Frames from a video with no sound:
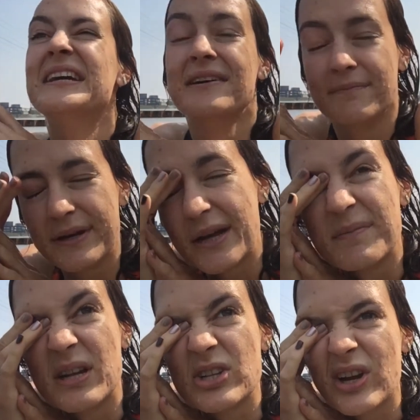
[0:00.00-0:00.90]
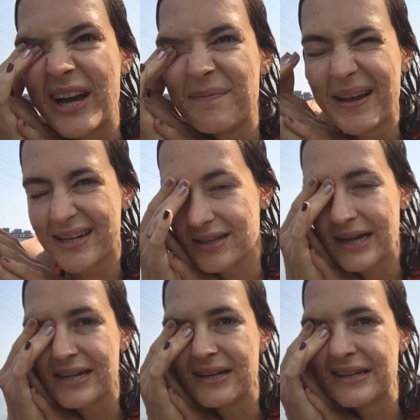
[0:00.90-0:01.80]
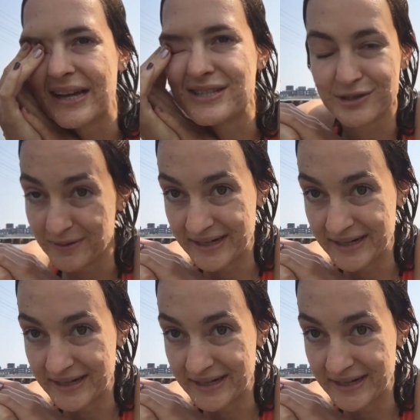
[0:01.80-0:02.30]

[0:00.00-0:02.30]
But I'm gonna try and make it like a nicer one.